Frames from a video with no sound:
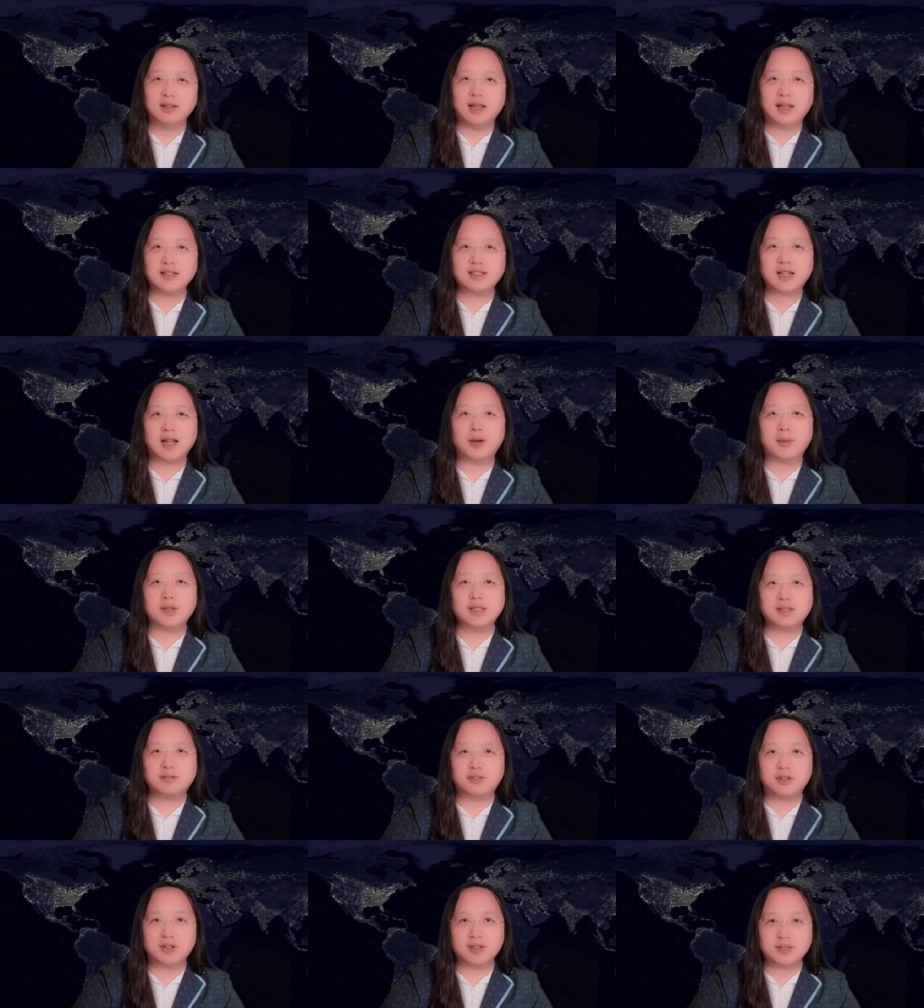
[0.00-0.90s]
as
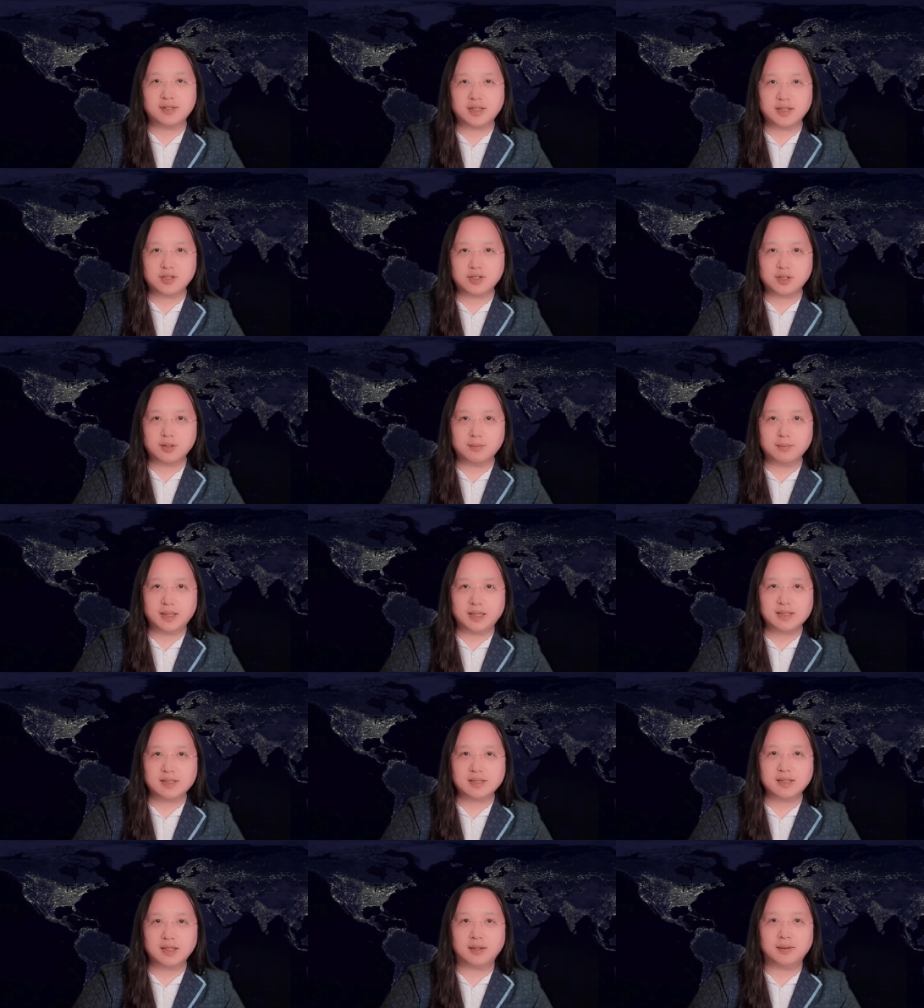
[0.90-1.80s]
Taiwan's first digital
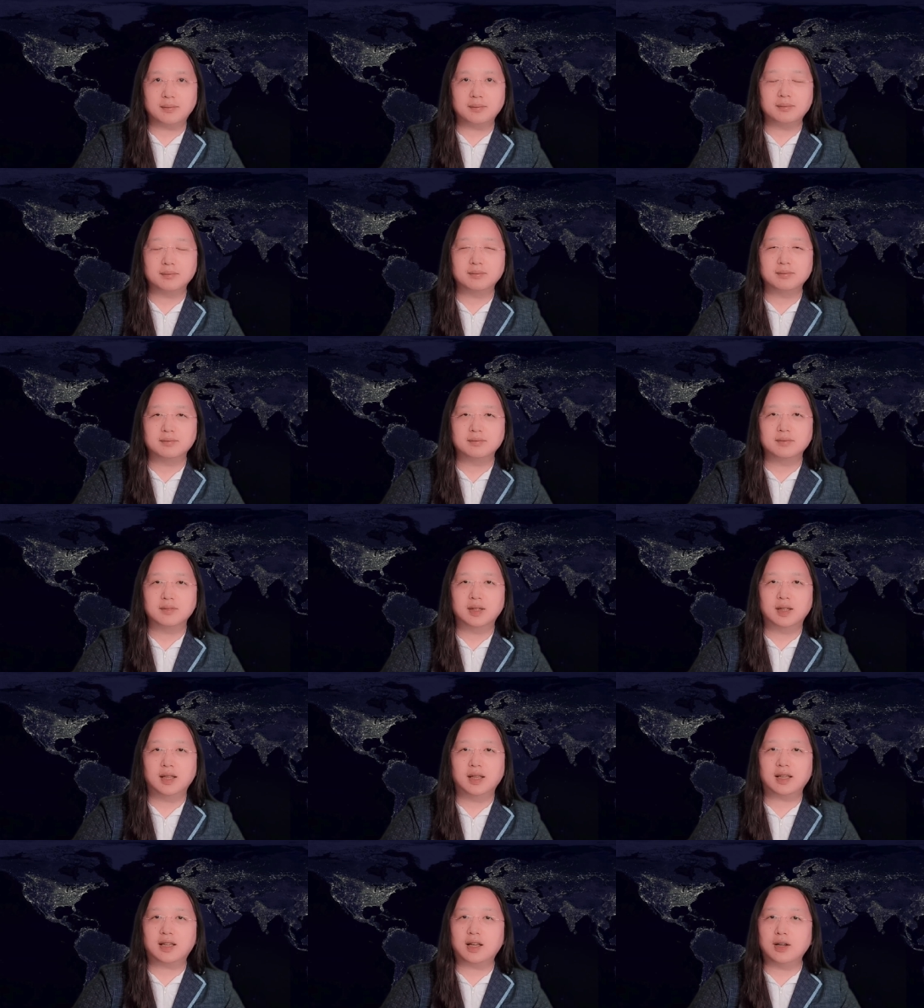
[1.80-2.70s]
minister.
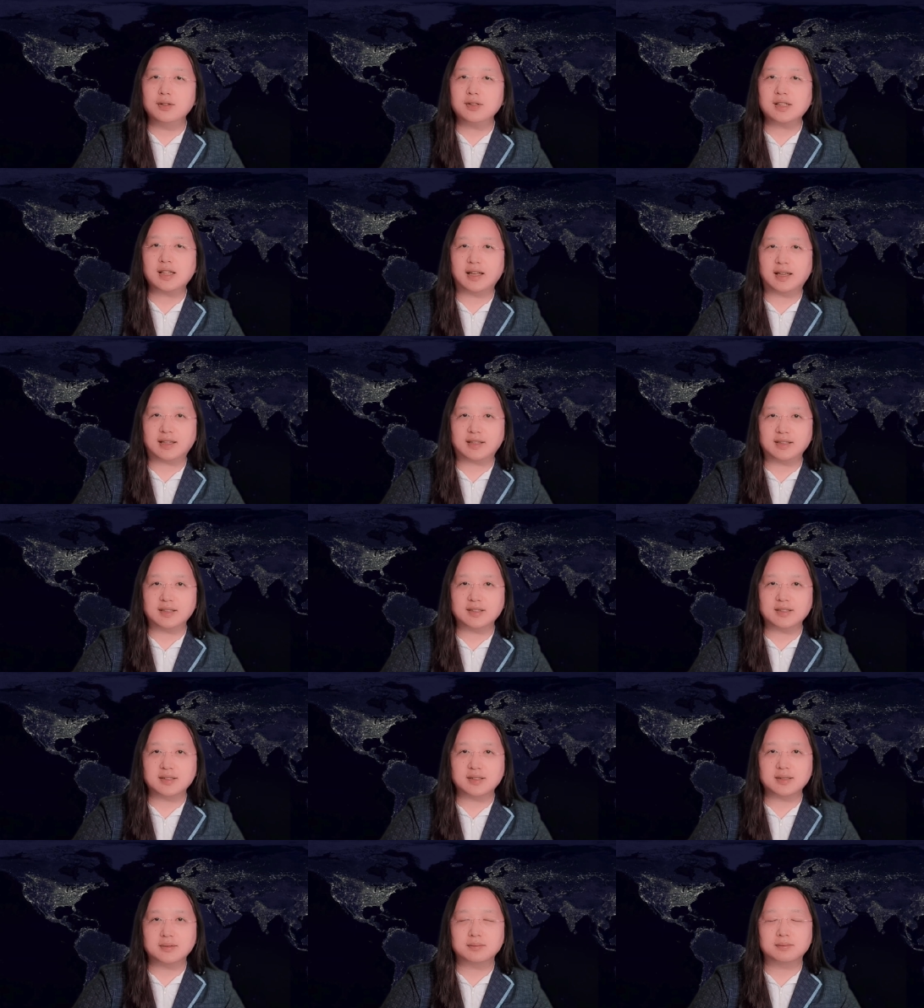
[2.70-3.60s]
It goes like
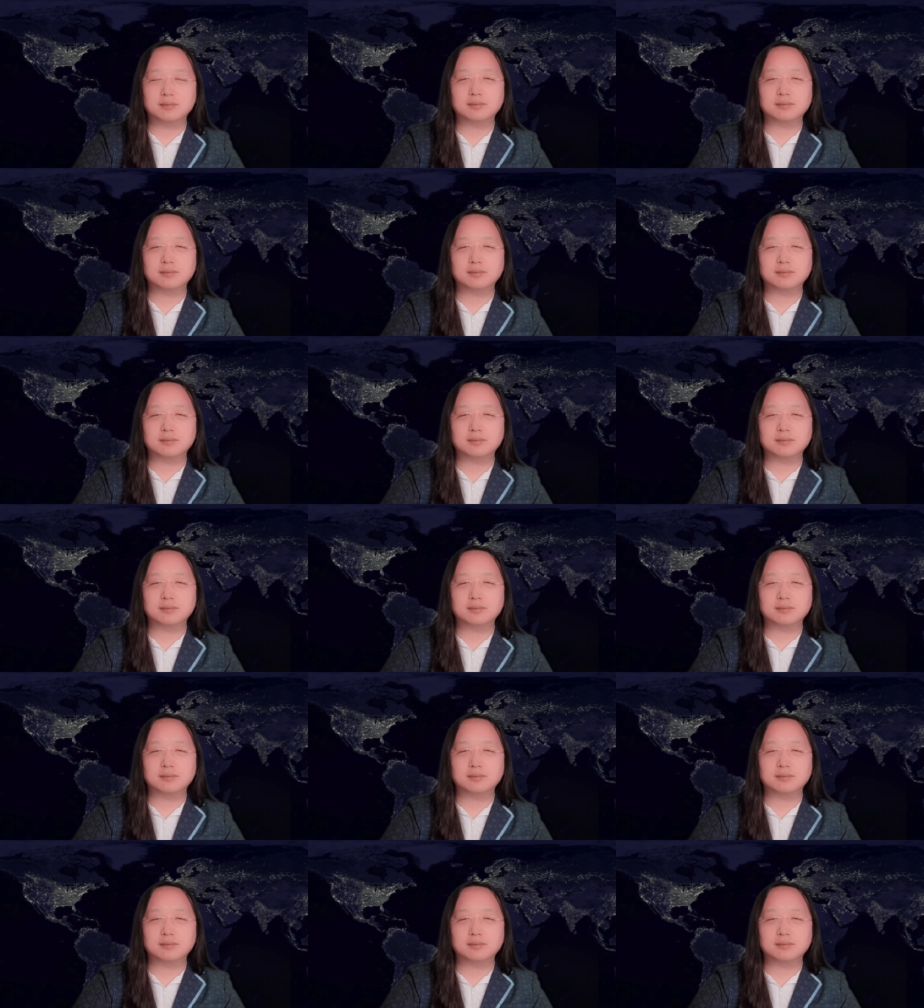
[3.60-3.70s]
this.